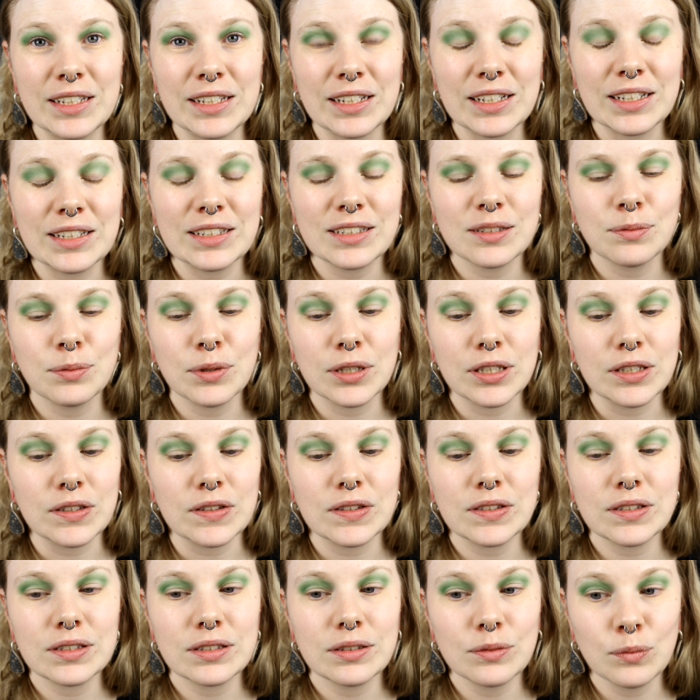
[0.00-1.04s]
English
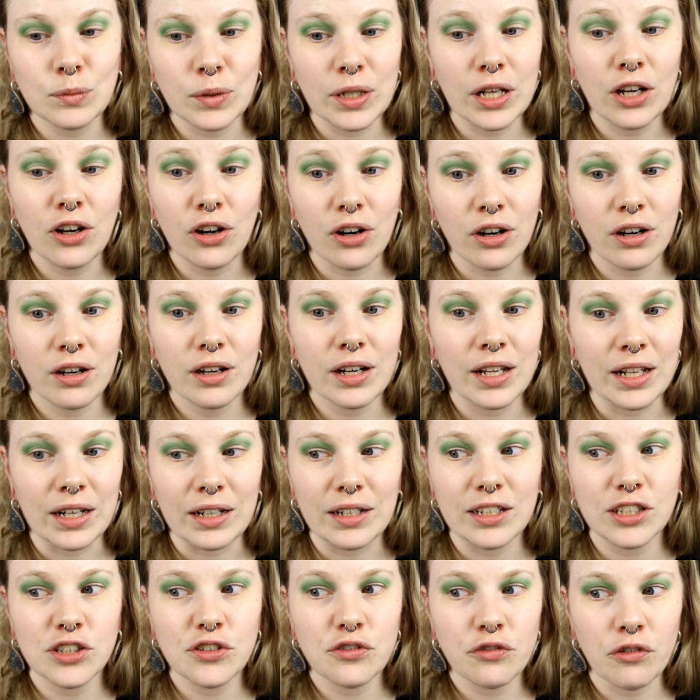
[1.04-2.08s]
because we learn
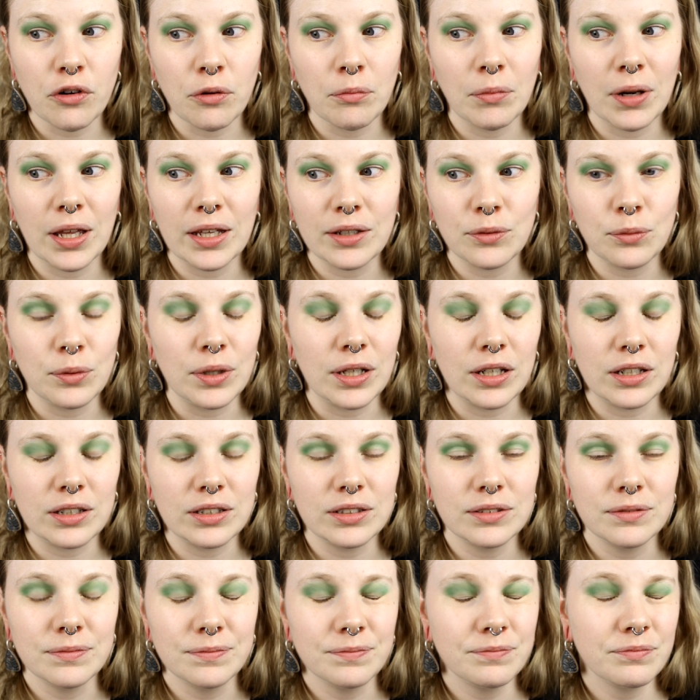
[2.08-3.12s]
English from like we
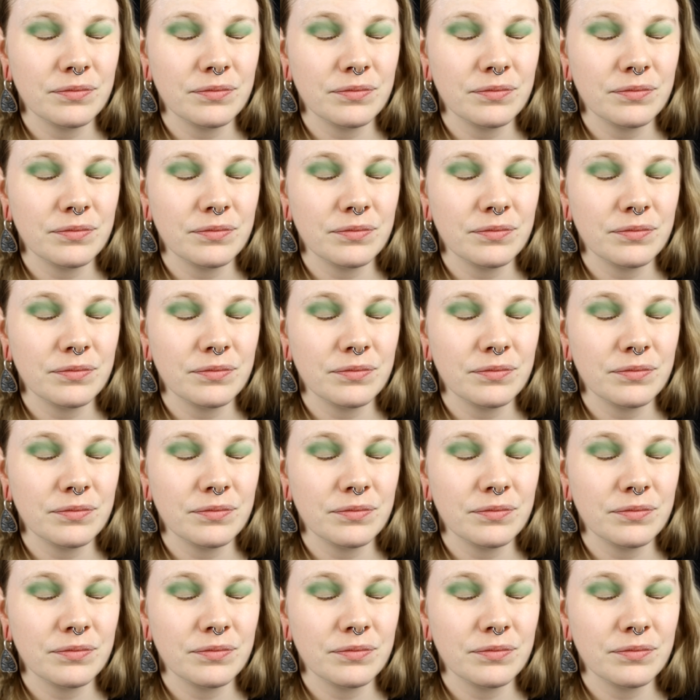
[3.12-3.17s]
are